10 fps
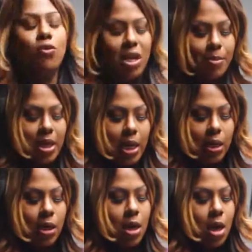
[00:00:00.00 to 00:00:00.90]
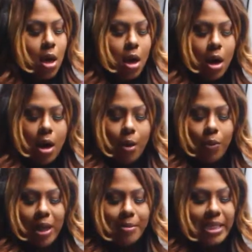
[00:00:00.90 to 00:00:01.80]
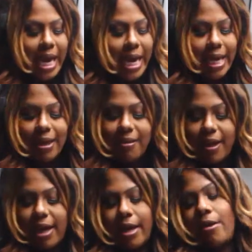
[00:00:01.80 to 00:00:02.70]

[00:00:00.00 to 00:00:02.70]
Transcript: cream color when I'm dyeing the